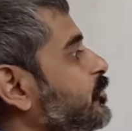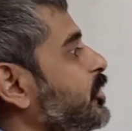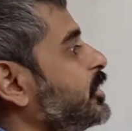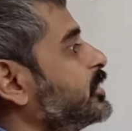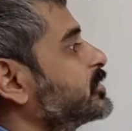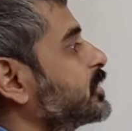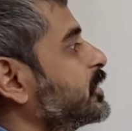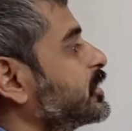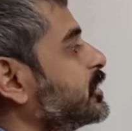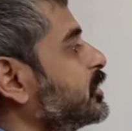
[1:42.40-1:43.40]
point is
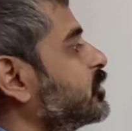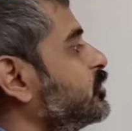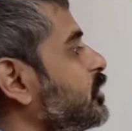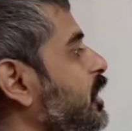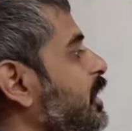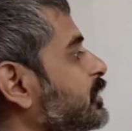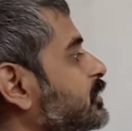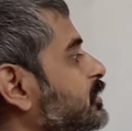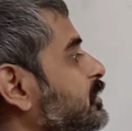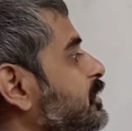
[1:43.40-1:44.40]
connected to
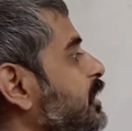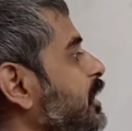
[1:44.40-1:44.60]
R3,